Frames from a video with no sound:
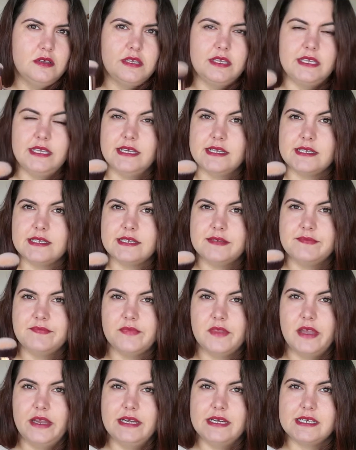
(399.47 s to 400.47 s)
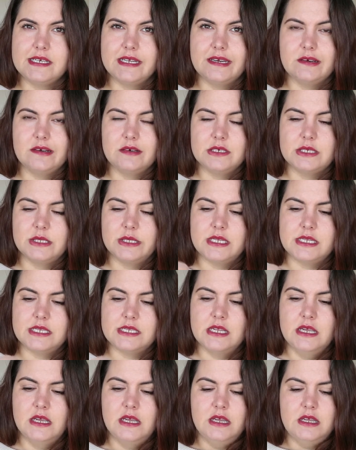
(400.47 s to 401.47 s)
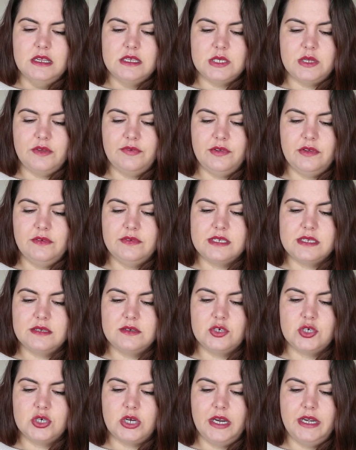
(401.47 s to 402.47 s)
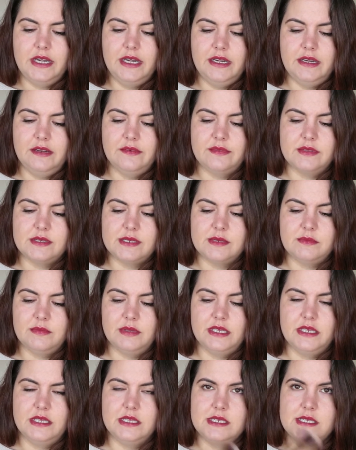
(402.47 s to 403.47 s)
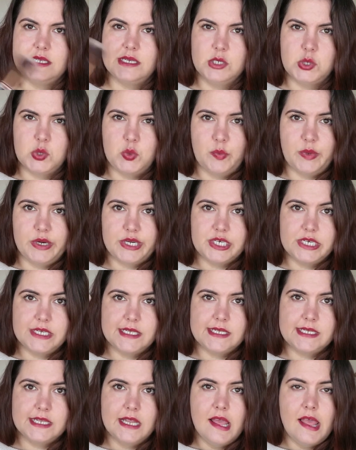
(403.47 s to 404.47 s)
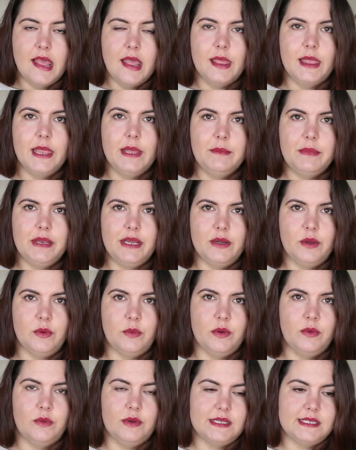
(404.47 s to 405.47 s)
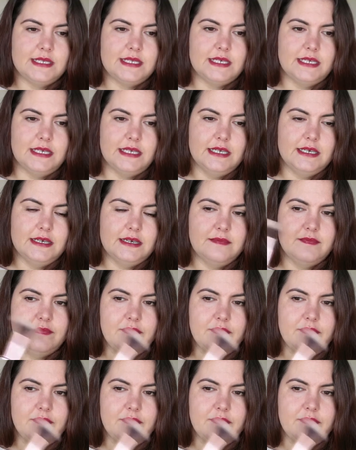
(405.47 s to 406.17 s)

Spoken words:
Yes, I need to get onto this. So if you've tried any of the Simply Essential brushes, let me know what ones to get.